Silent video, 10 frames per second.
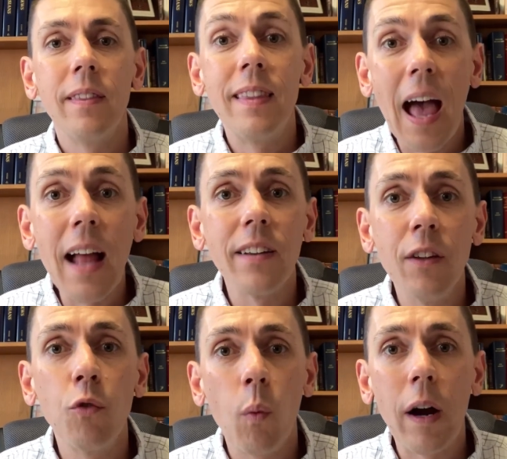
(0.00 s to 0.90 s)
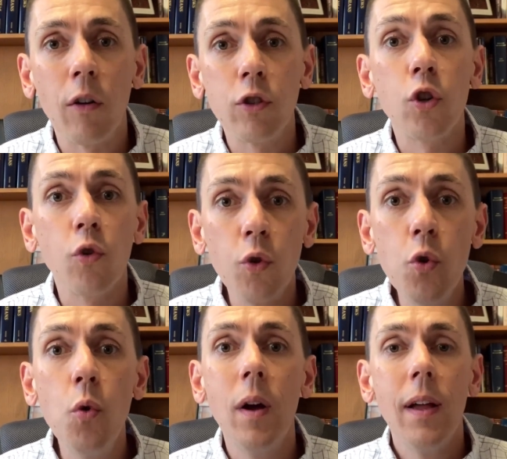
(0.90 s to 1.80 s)
That is where
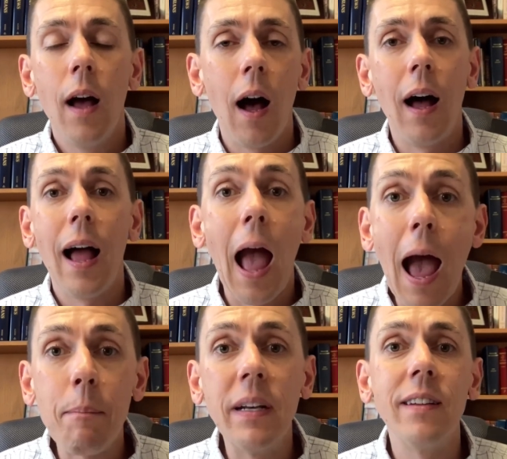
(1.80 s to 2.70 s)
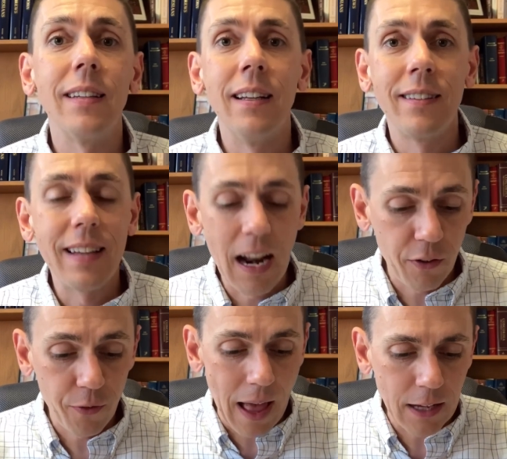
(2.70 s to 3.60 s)
true uh, happiness and
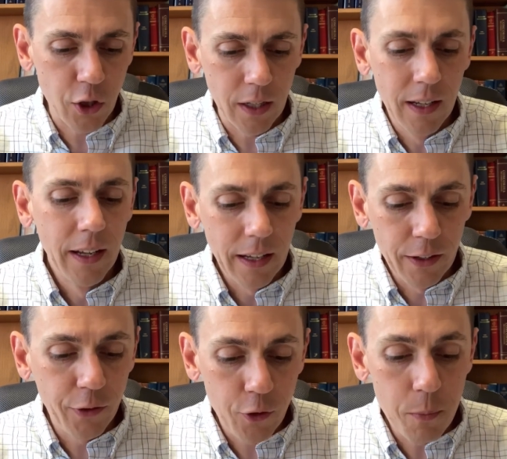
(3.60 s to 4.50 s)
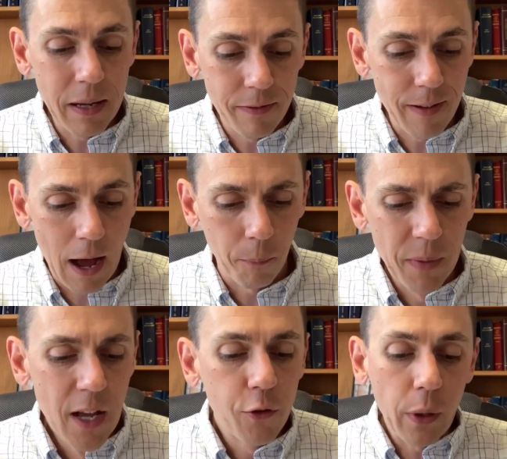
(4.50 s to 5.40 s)
satisfaction is to be found.
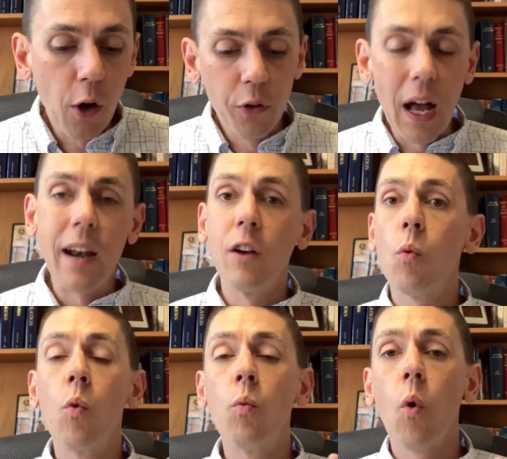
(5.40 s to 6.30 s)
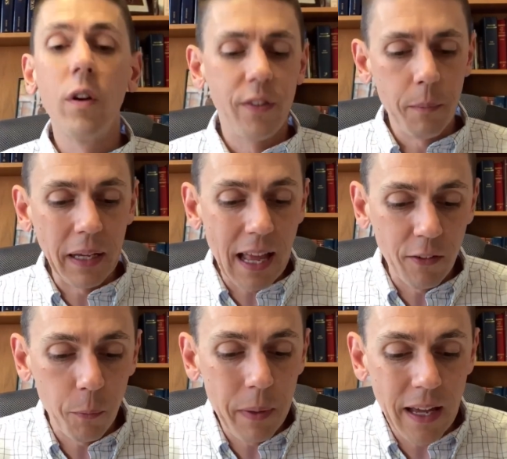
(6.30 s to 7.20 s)
So he goes on and warns them
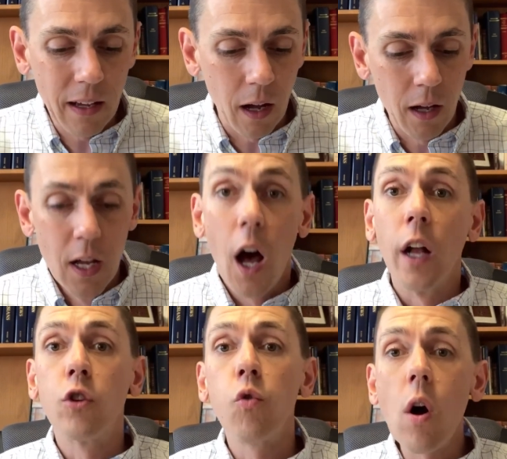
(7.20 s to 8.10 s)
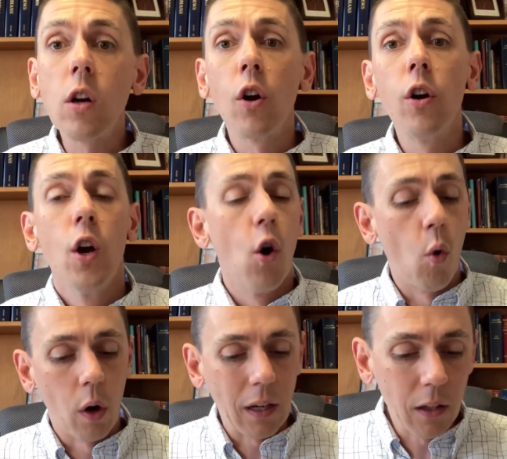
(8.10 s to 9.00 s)
against being a, a drunkard
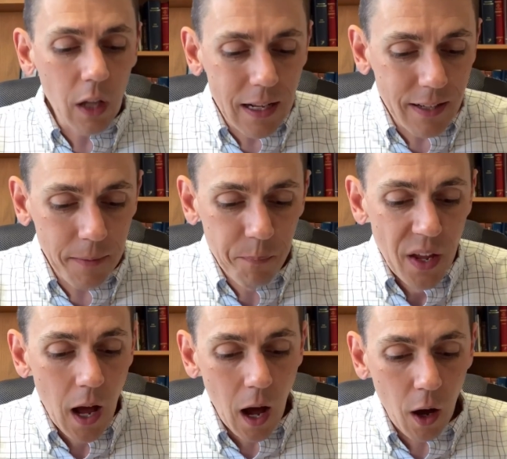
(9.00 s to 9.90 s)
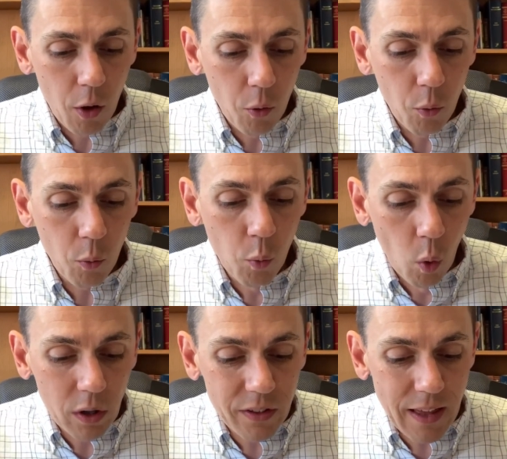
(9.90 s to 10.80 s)
or a glutton, uh,
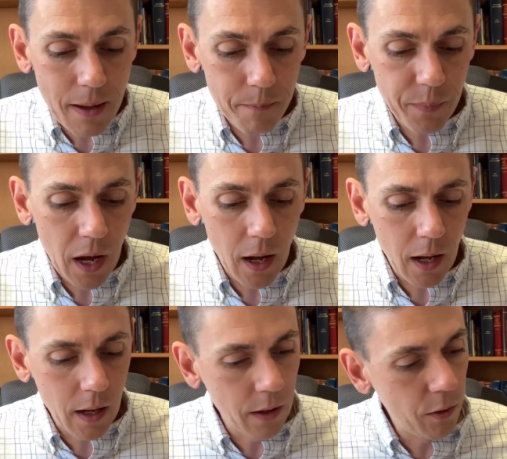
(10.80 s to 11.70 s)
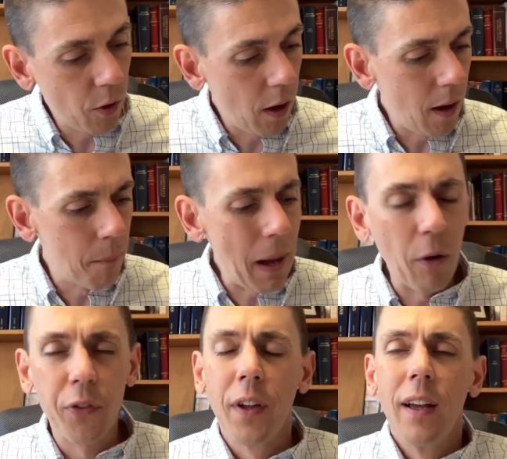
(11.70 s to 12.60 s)
warns them uh,
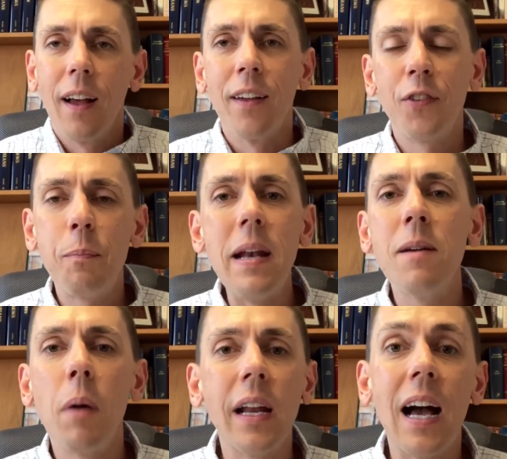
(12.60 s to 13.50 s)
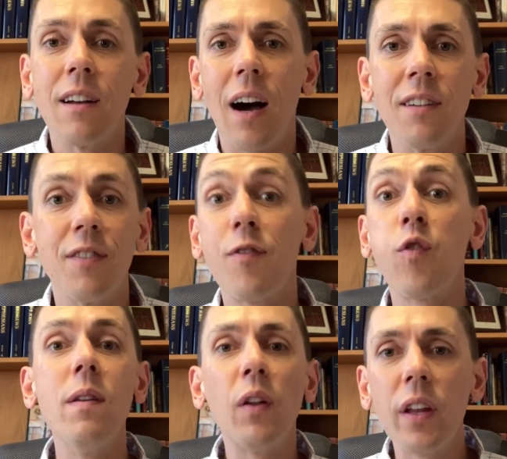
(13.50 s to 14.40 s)
about uh, spending money on, on
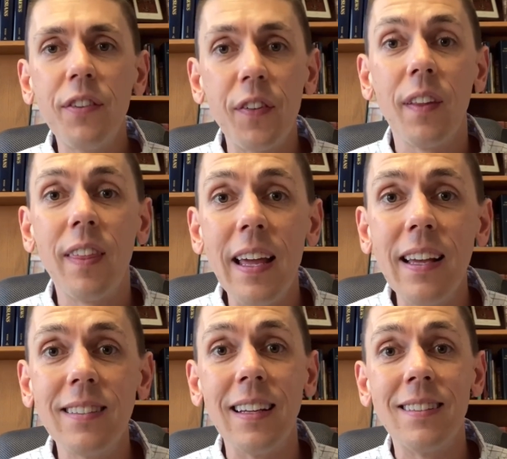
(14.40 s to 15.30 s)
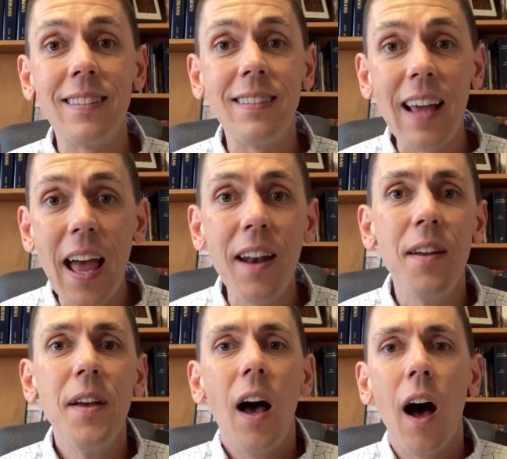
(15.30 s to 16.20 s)
frivolous things instead
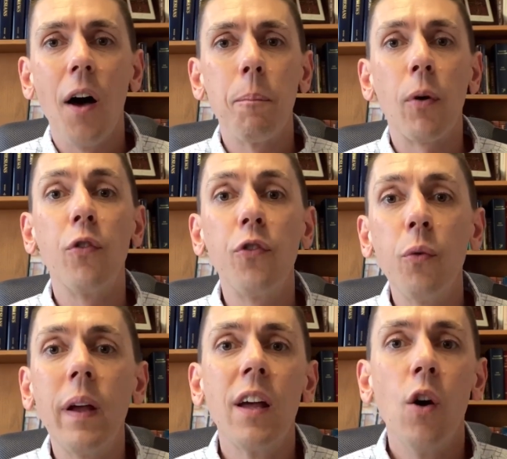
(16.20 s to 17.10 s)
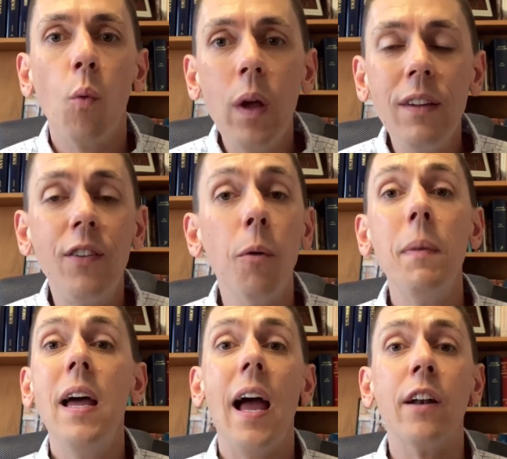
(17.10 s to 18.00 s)
uh, pursuing wisdom
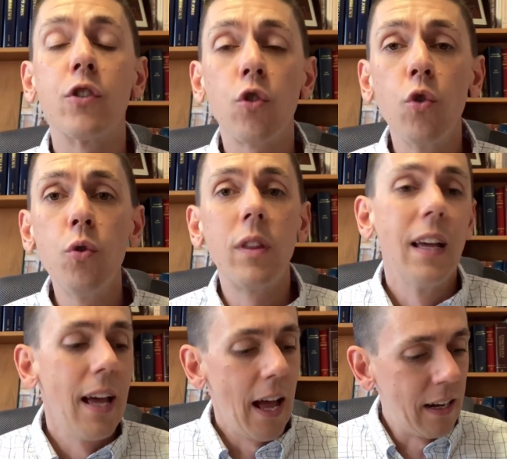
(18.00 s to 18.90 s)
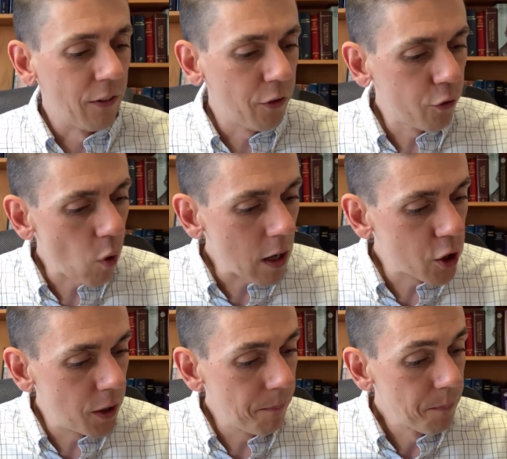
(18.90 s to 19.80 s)
and truth and
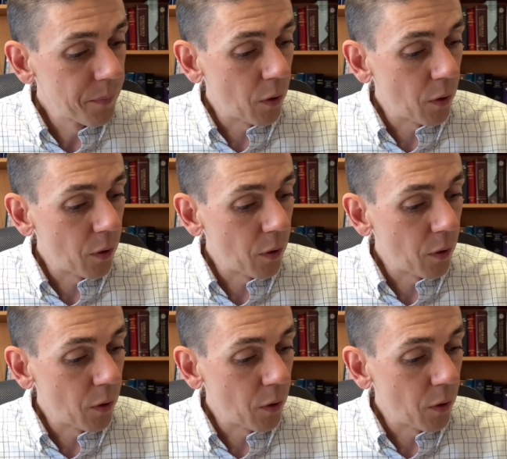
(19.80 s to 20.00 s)
instruction.